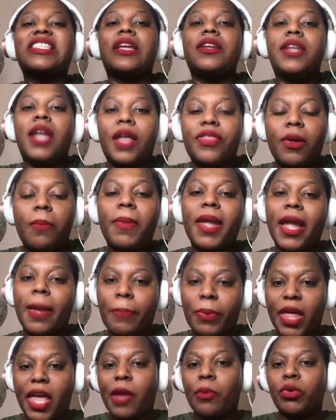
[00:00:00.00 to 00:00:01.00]
Is another
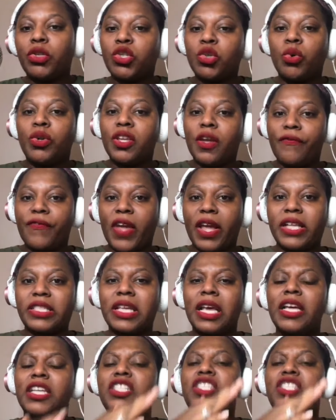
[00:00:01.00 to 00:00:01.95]
man playing with you in your face.